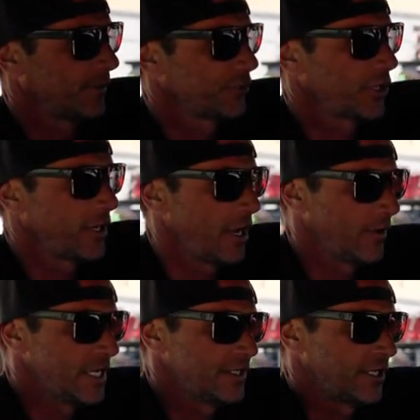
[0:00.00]
show you how
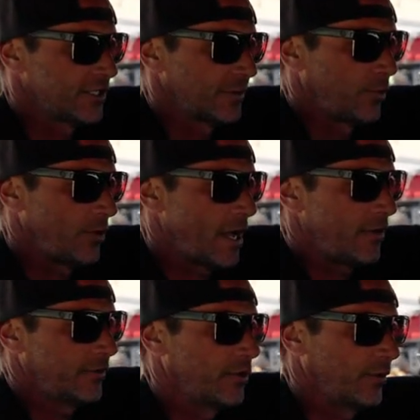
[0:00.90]
easy it is to pull
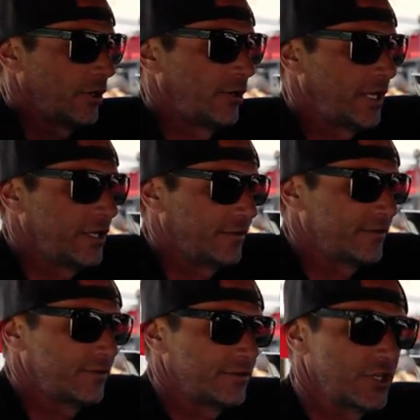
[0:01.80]
out. You literally
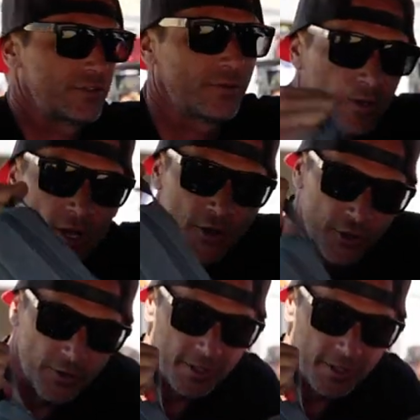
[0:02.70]
just undo